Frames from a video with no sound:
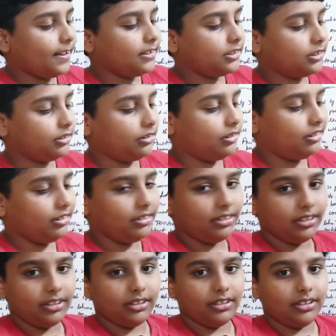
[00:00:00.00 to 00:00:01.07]
So
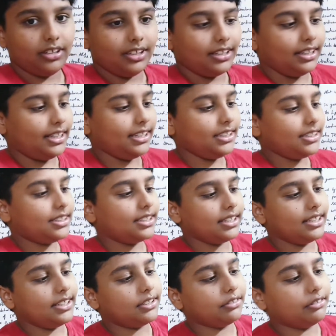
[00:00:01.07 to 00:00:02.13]
this
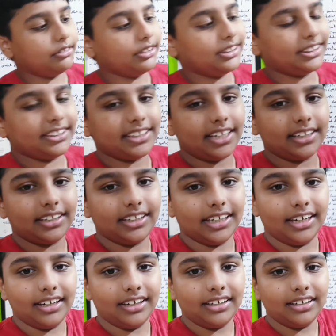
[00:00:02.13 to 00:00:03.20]
is
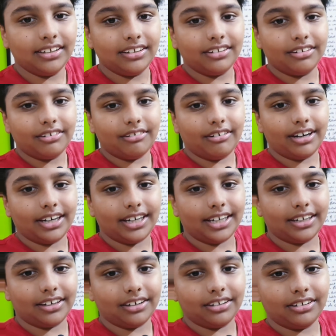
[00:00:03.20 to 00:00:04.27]
Oceania over here.